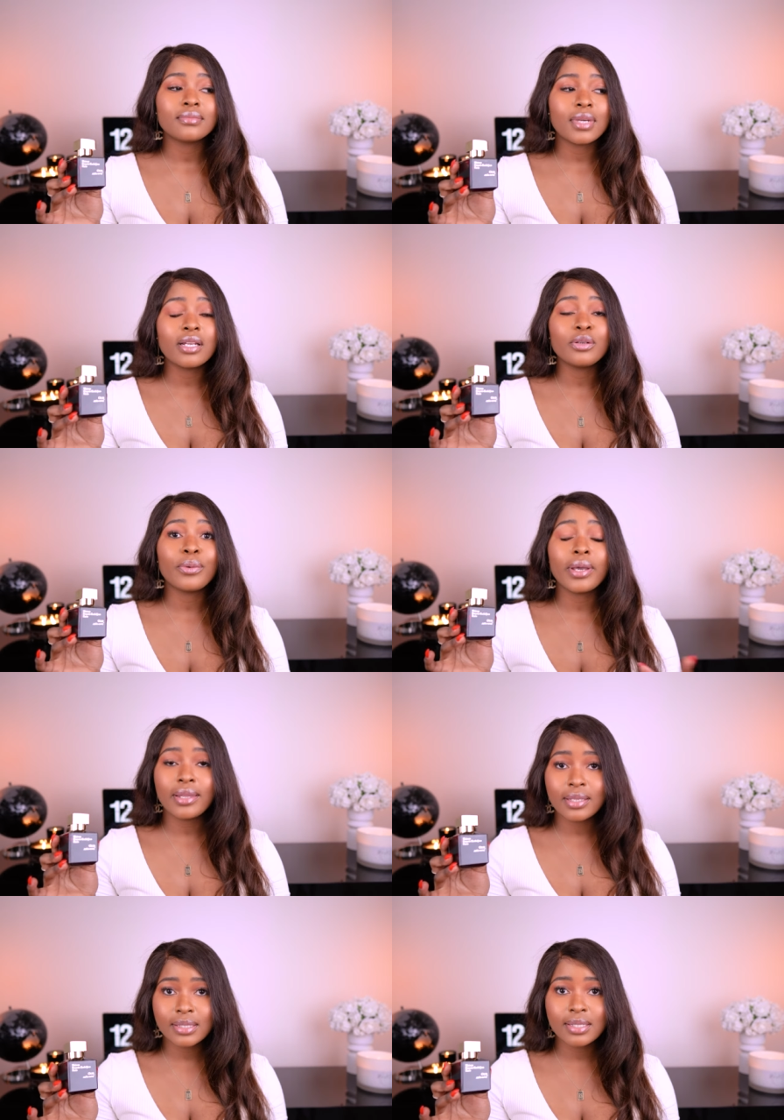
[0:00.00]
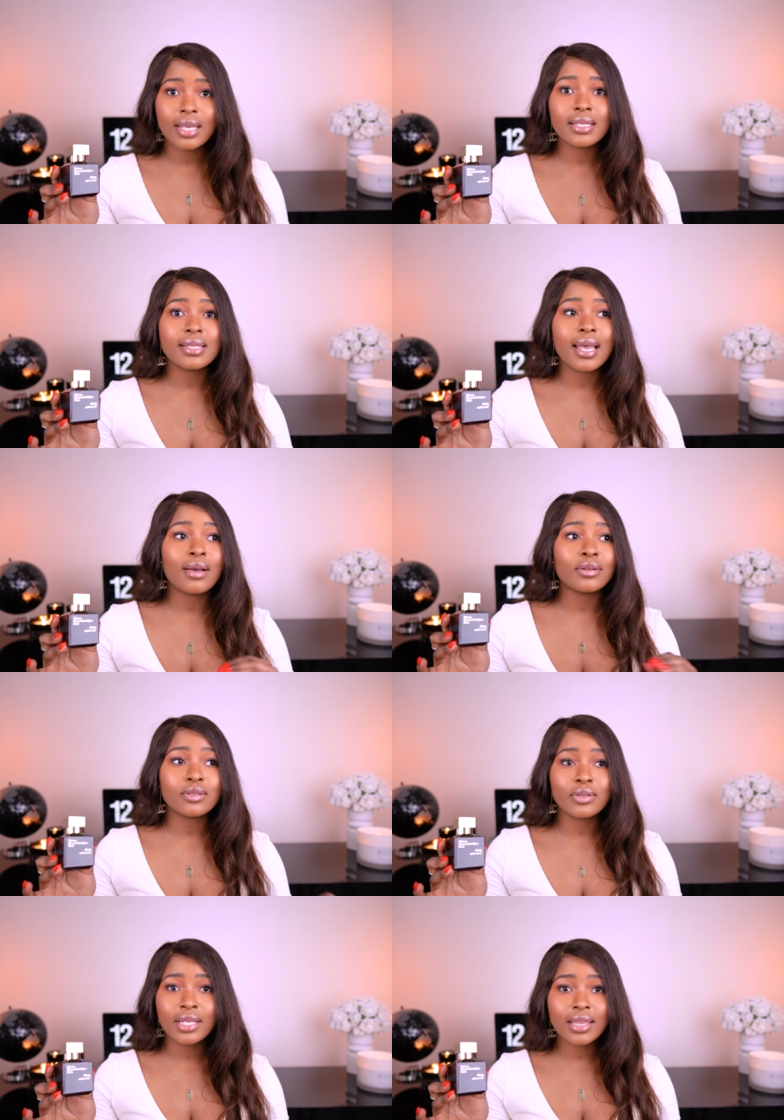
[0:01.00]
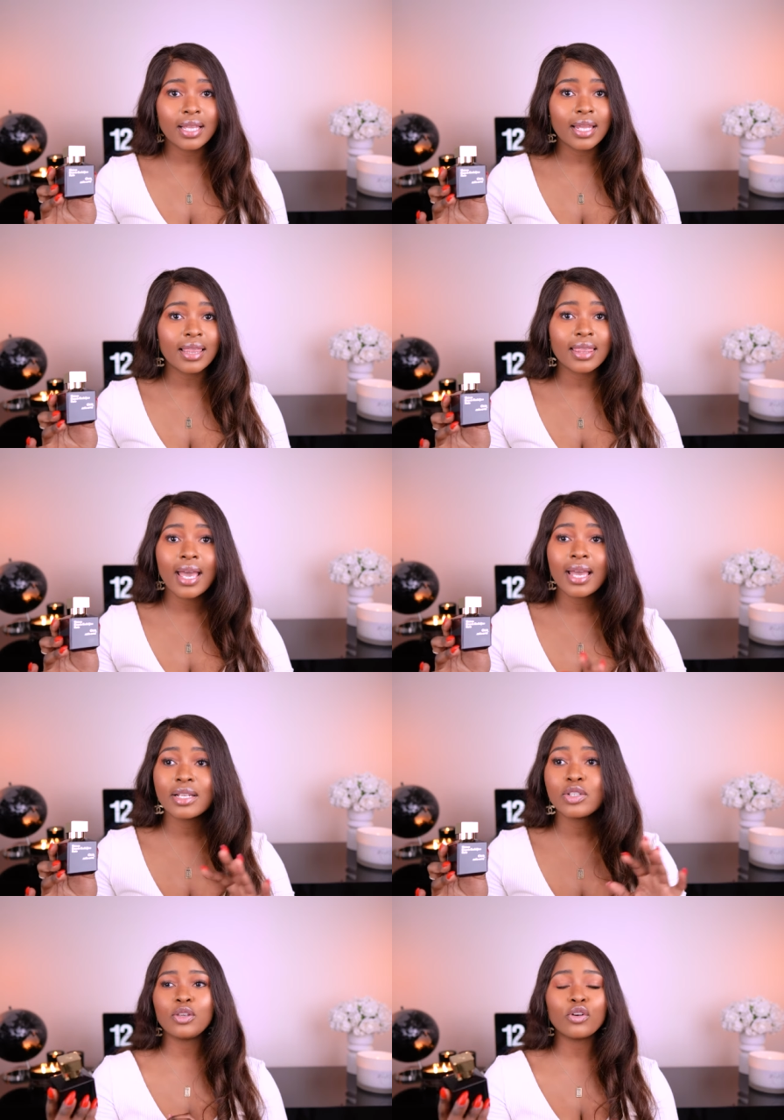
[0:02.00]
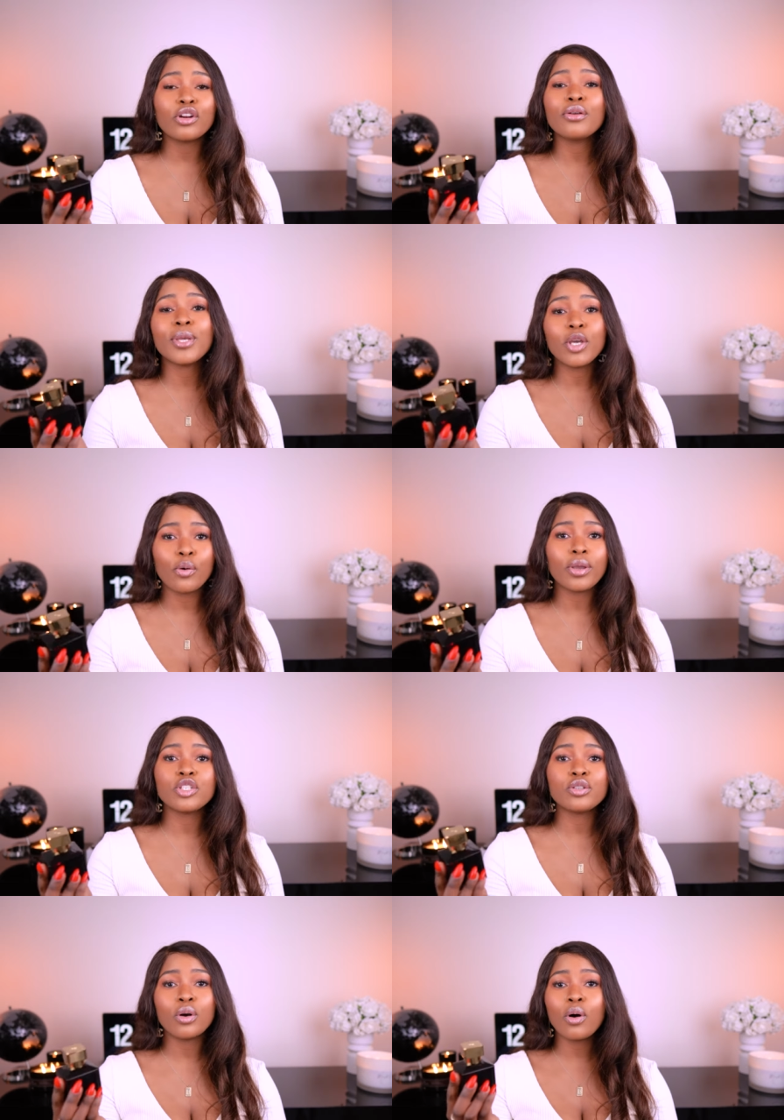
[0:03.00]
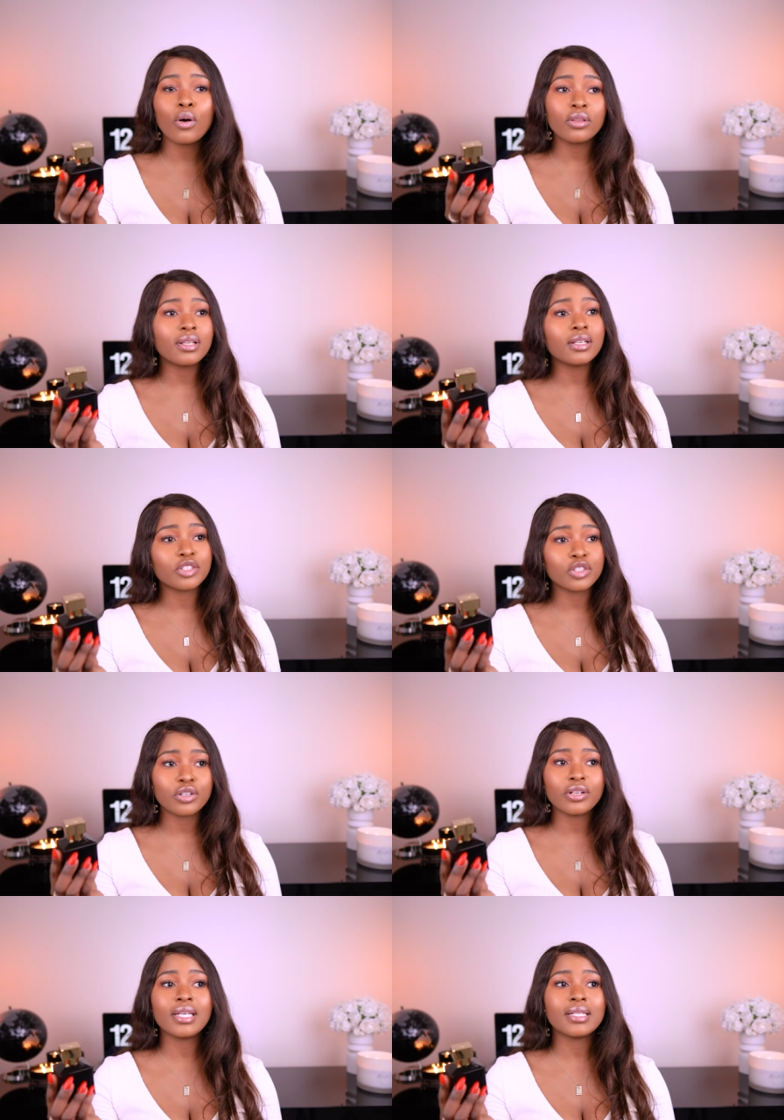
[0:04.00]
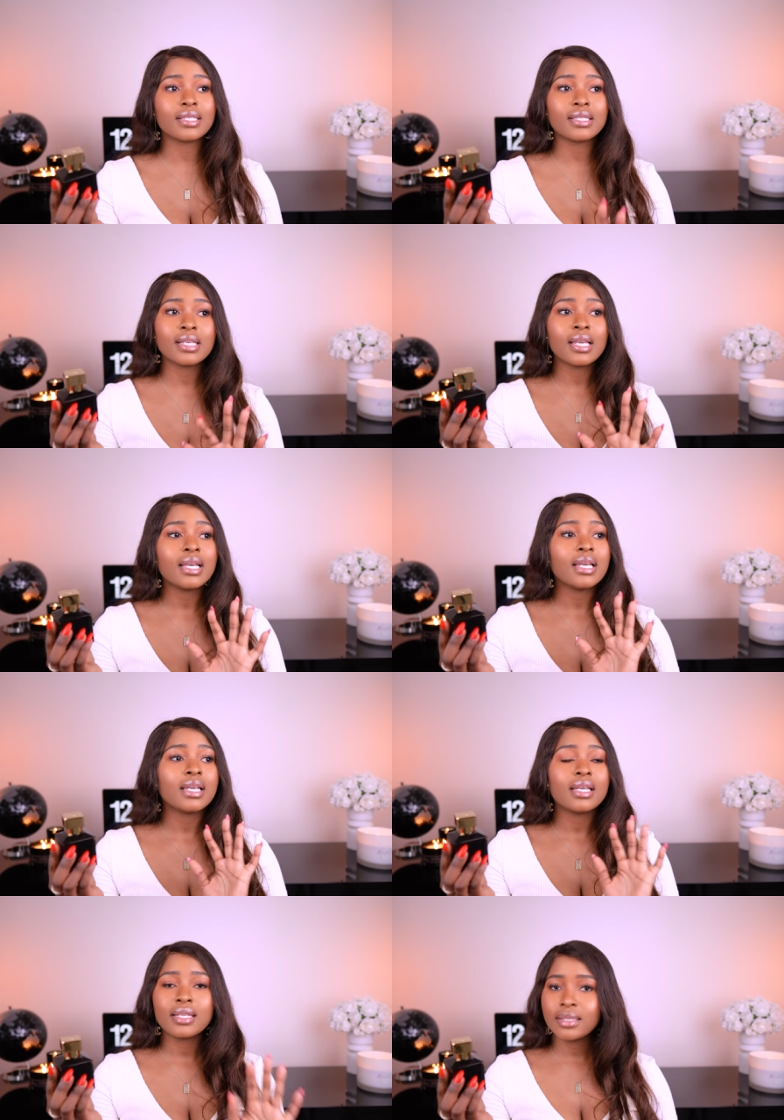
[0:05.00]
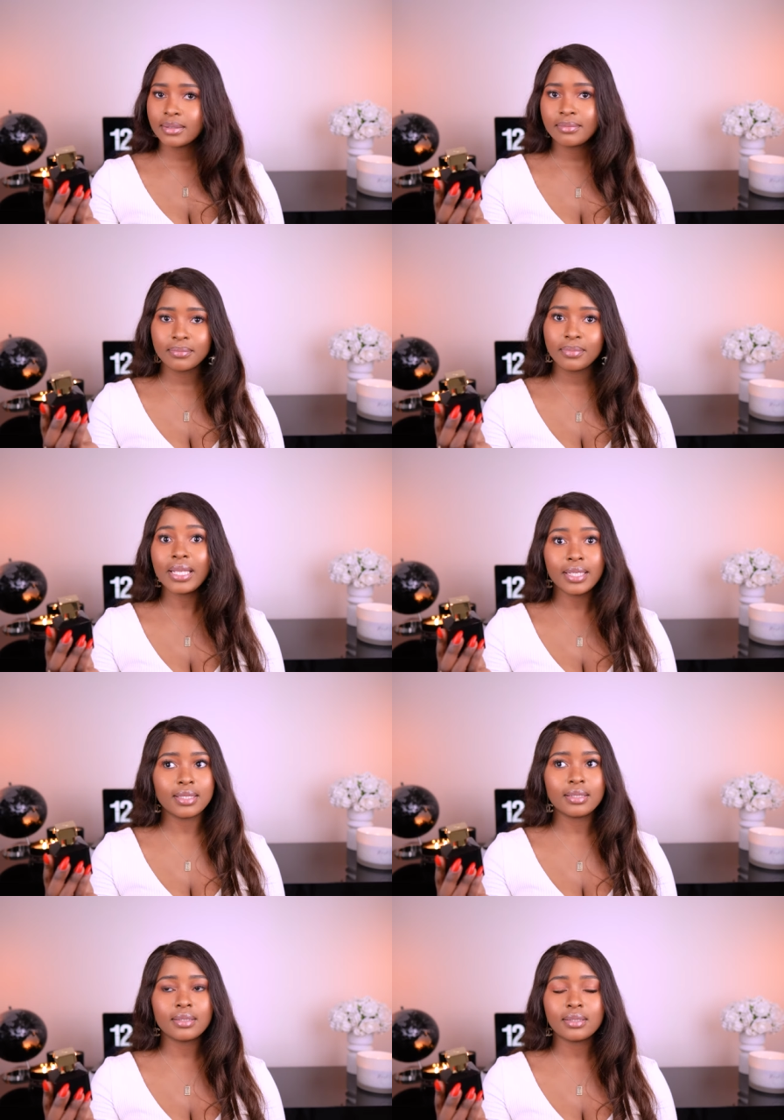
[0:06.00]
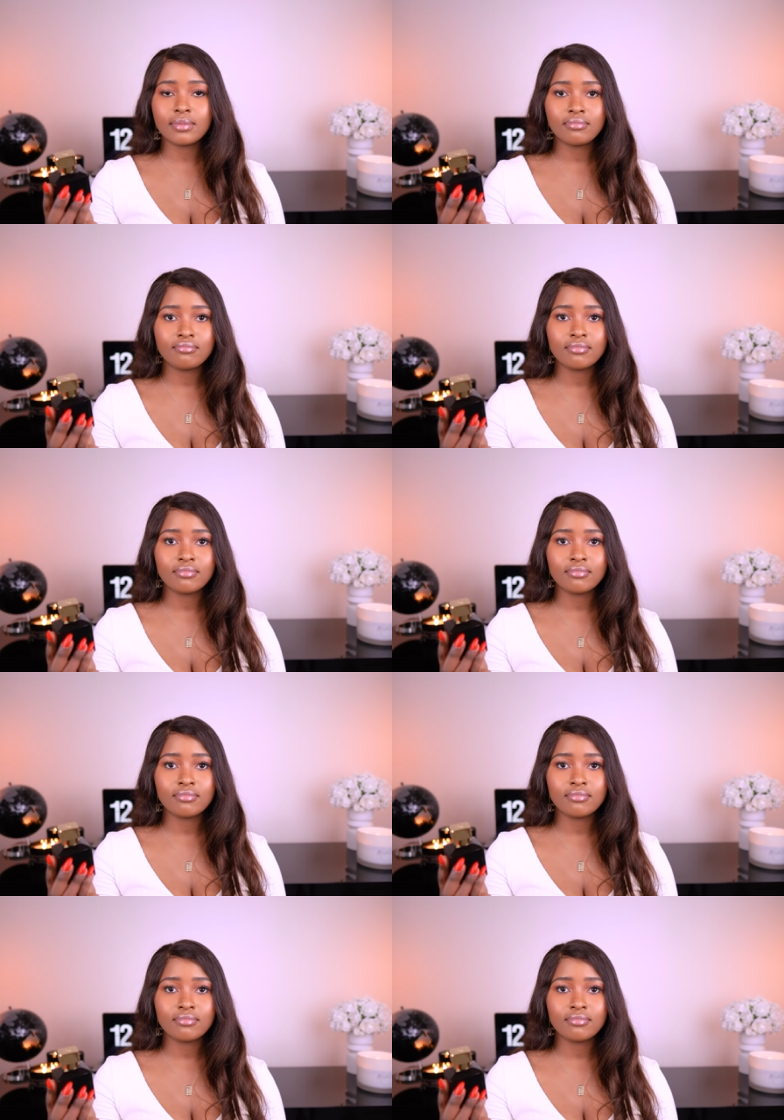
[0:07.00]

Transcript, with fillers: underwear that stands out or anything like that. You're gonna be going to all the luxurious places.